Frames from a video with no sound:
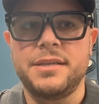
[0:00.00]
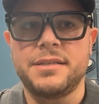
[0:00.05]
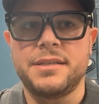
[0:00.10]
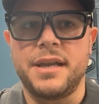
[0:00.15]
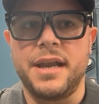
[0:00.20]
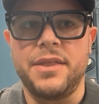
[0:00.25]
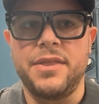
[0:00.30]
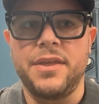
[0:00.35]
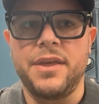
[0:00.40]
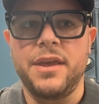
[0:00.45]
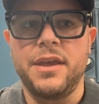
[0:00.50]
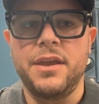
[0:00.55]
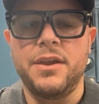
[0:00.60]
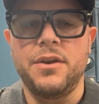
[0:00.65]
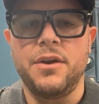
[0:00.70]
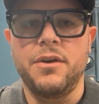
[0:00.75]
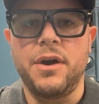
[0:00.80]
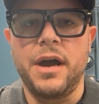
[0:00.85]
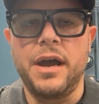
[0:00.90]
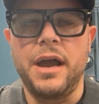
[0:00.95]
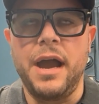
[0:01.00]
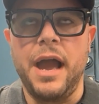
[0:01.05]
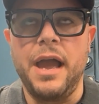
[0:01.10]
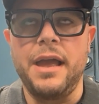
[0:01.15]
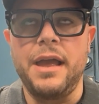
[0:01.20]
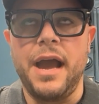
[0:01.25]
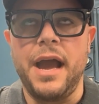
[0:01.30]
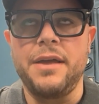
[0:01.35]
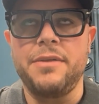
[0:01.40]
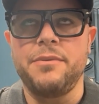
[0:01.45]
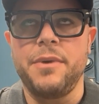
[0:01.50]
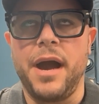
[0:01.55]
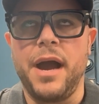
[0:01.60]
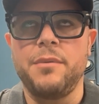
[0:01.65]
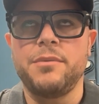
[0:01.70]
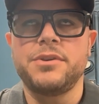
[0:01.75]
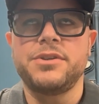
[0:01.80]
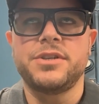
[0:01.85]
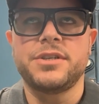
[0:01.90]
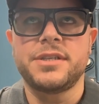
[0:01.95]
and I think
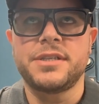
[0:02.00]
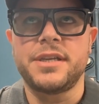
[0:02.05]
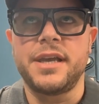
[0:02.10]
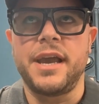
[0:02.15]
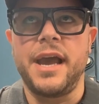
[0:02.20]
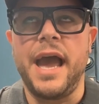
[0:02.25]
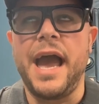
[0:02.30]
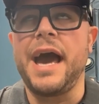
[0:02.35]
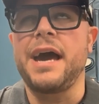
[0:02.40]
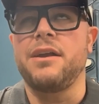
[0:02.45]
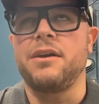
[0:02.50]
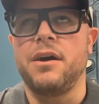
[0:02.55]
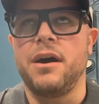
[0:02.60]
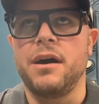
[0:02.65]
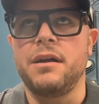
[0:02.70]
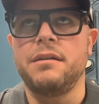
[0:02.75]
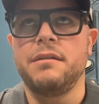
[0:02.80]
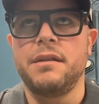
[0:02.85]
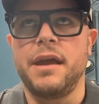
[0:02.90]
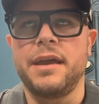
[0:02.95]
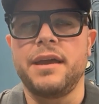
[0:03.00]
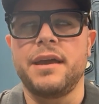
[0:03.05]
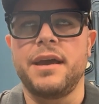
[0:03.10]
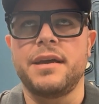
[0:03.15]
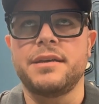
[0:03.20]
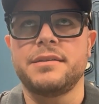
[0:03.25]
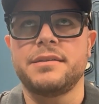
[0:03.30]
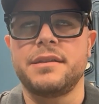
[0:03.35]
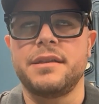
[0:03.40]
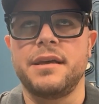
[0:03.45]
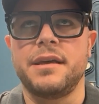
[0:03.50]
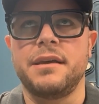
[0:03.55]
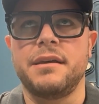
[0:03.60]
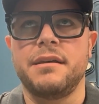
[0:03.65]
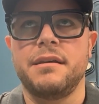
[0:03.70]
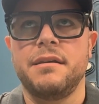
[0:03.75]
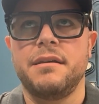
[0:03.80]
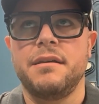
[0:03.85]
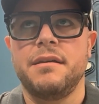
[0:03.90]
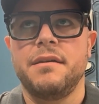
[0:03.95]
I would just say add on, I guess, that
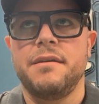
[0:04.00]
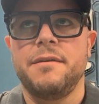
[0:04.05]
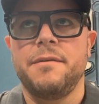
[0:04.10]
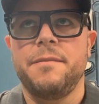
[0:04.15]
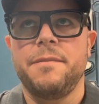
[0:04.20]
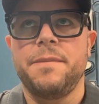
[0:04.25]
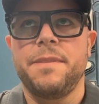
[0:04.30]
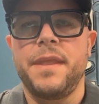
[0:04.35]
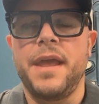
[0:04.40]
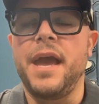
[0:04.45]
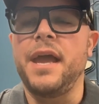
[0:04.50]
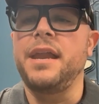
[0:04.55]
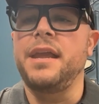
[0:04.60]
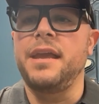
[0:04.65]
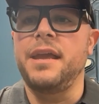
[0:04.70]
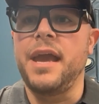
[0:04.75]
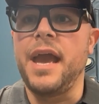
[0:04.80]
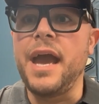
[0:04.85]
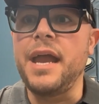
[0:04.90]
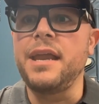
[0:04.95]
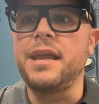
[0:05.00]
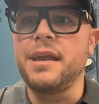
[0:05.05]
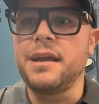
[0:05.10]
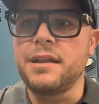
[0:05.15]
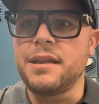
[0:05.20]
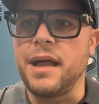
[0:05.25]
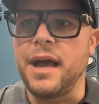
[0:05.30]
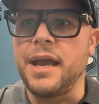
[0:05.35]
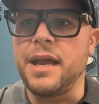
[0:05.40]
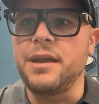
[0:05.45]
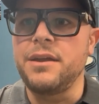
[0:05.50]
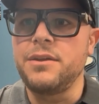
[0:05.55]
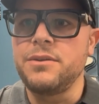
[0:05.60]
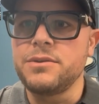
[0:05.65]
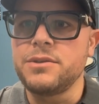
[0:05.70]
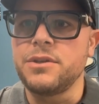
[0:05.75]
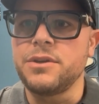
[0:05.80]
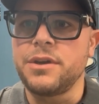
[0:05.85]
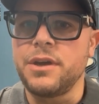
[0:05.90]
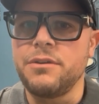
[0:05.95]
any client
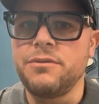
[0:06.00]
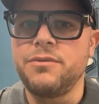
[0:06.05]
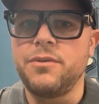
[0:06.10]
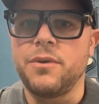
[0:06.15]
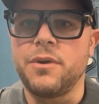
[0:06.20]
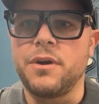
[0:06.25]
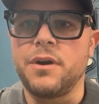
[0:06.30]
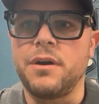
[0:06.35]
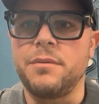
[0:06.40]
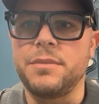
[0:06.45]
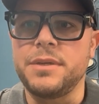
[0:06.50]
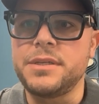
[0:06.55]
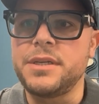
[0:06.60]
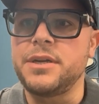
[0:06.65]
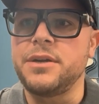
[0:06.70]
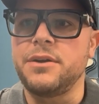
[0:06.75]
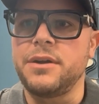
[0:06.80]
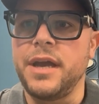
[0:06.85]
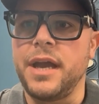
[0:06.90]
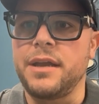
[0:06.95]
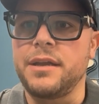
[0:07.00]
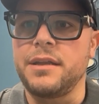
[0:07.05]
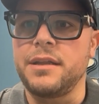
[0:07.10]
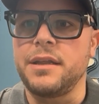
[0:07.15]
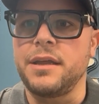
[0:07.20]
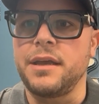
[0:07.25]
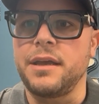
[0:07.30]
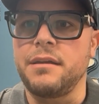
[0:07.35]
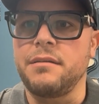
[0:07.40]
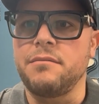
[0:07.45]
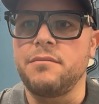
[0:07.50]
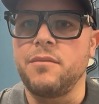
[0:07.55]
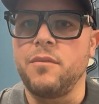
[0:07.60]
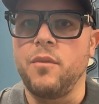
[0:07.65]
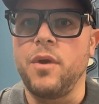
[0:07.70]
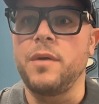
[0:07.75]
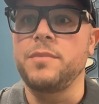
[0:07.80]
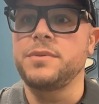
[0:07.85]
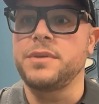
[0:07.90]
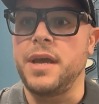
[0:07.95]
who's looking for a material handling
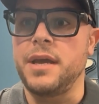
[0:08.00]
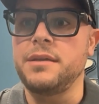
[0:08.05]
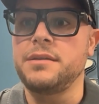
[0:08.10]
website